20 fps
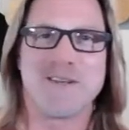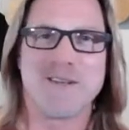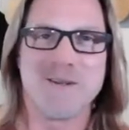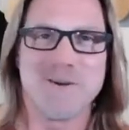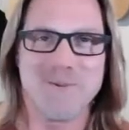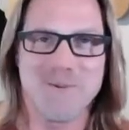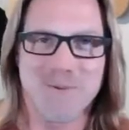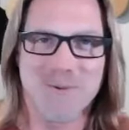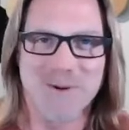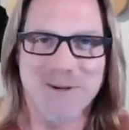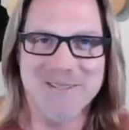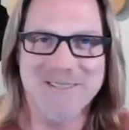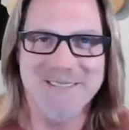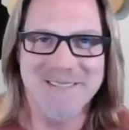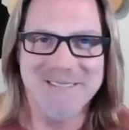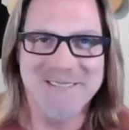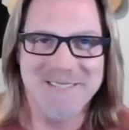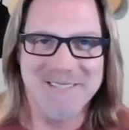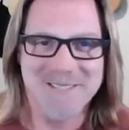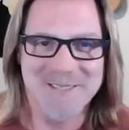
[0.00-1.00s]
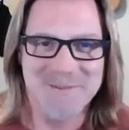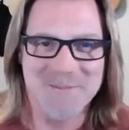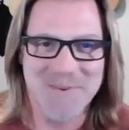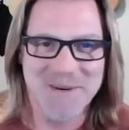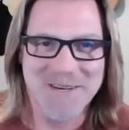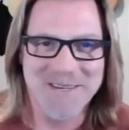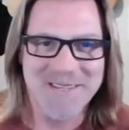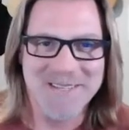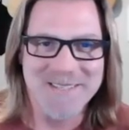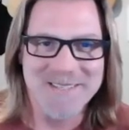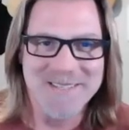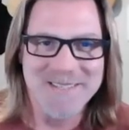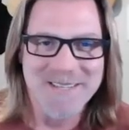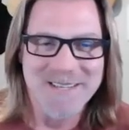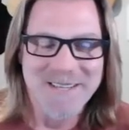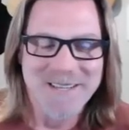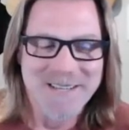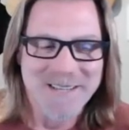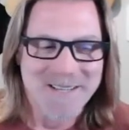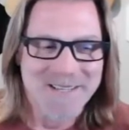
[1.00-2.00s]
want this experience?
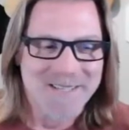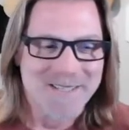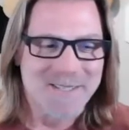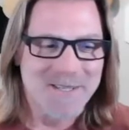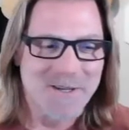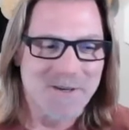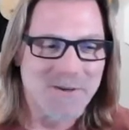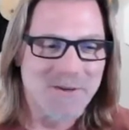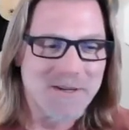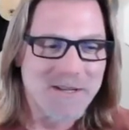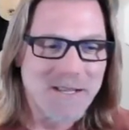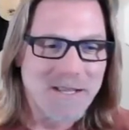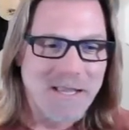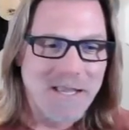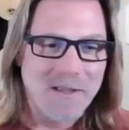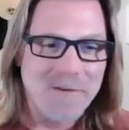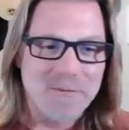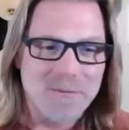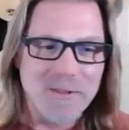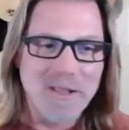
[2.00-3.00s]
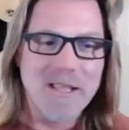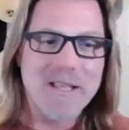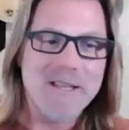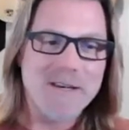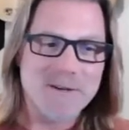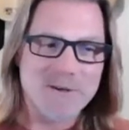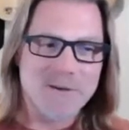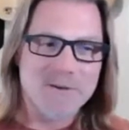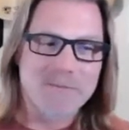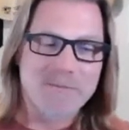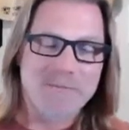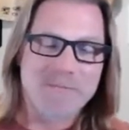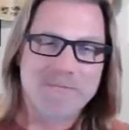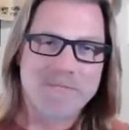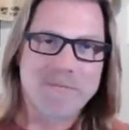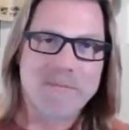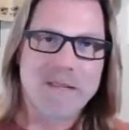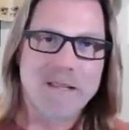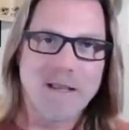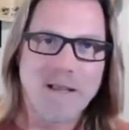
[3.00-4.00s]
So, if later,
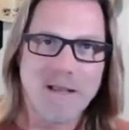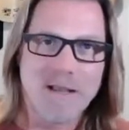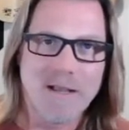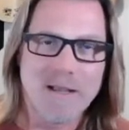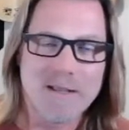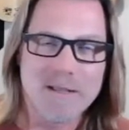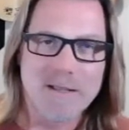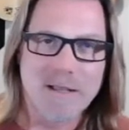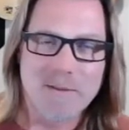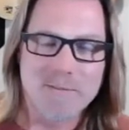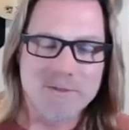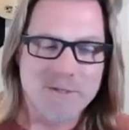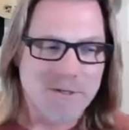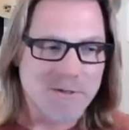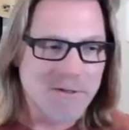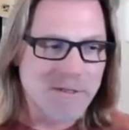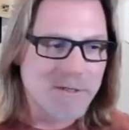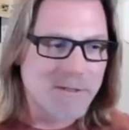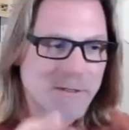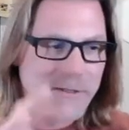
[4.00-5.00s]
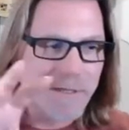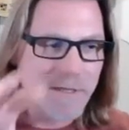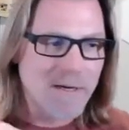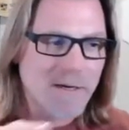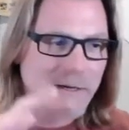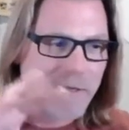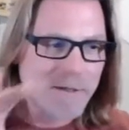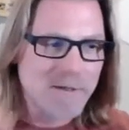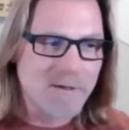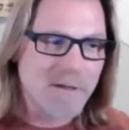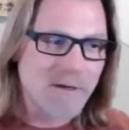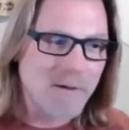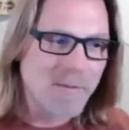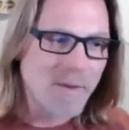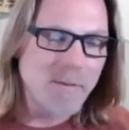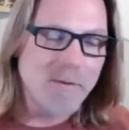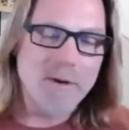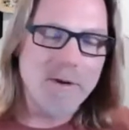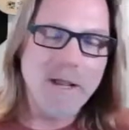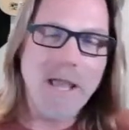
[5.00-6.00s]
I'm sure you're gonna
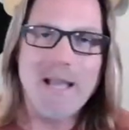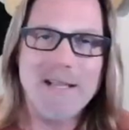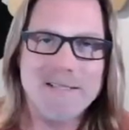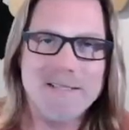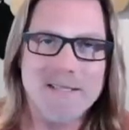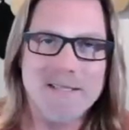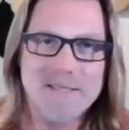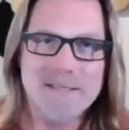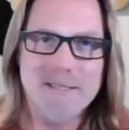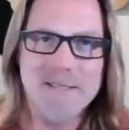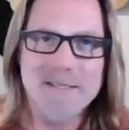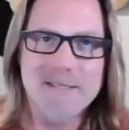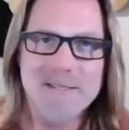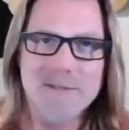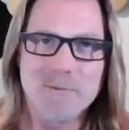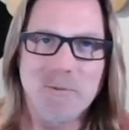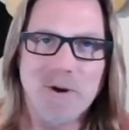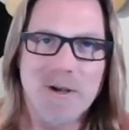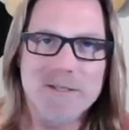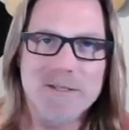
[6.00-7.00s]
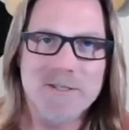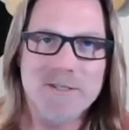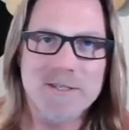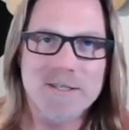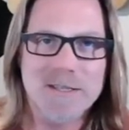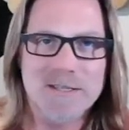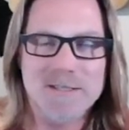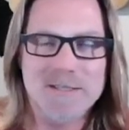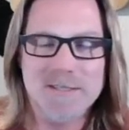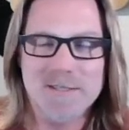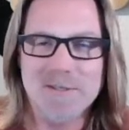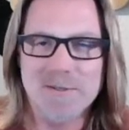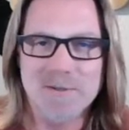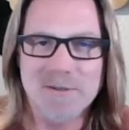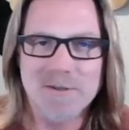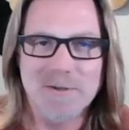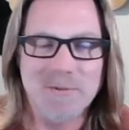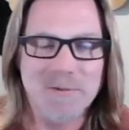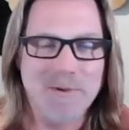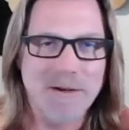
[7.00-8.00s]
be able to access this and watch it and listen to
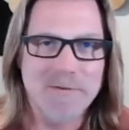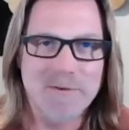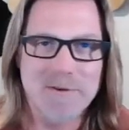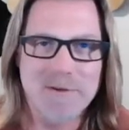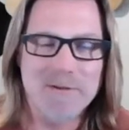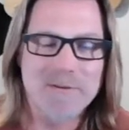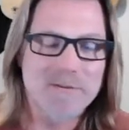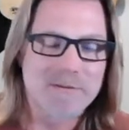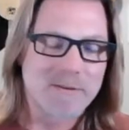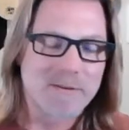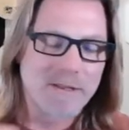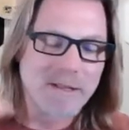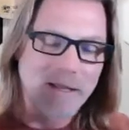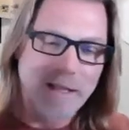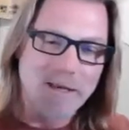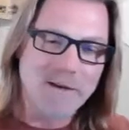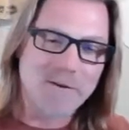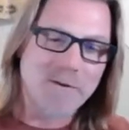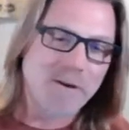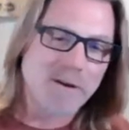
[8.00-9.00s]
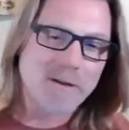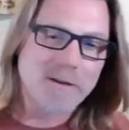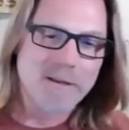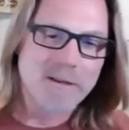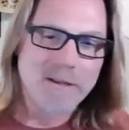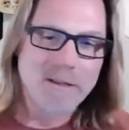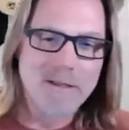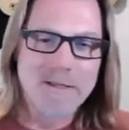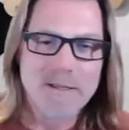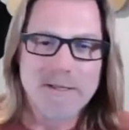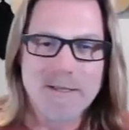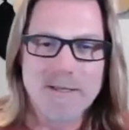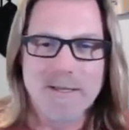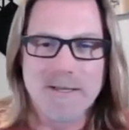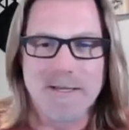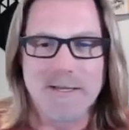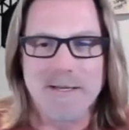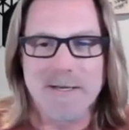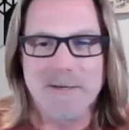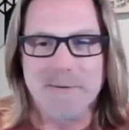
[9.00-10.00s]
it or whatever later on.
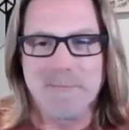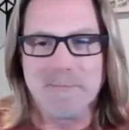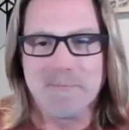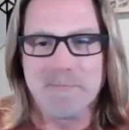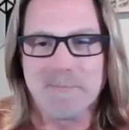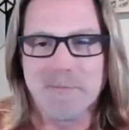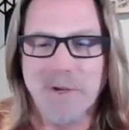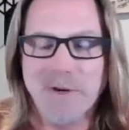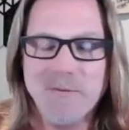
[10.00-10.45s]
But